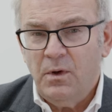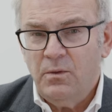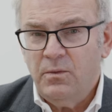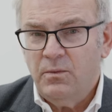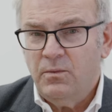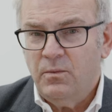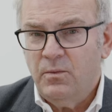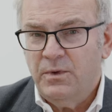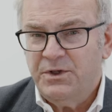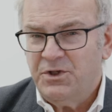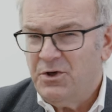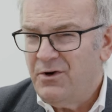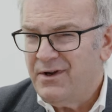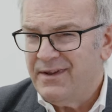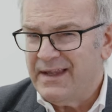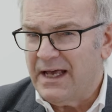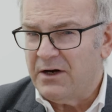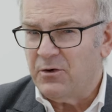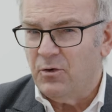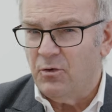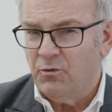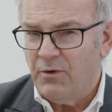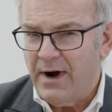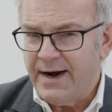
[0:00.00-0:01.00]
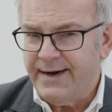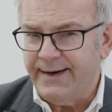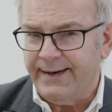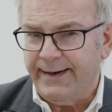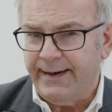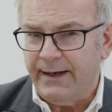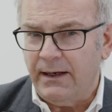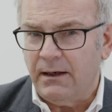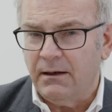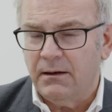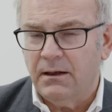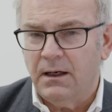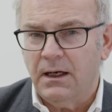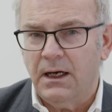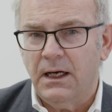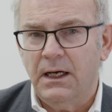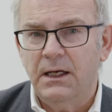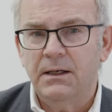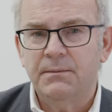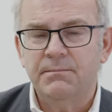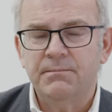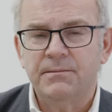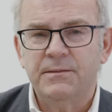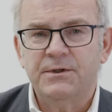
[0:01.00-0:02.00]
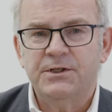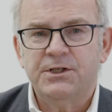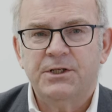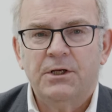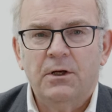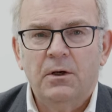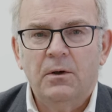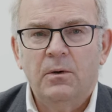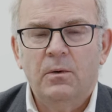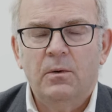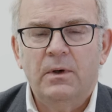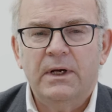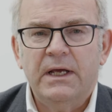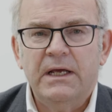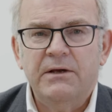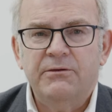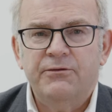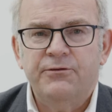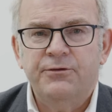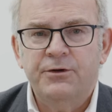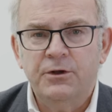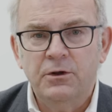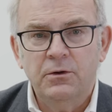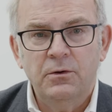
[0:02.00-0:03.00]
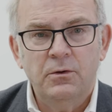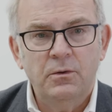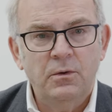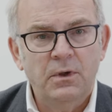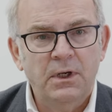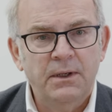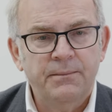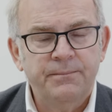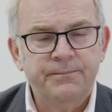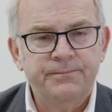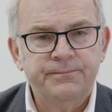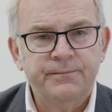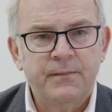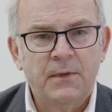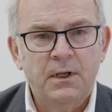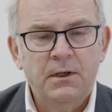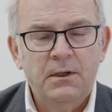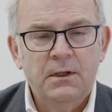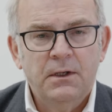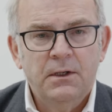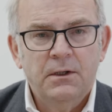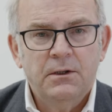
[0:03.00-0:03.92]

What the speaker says: Well, we're doing that already. So if you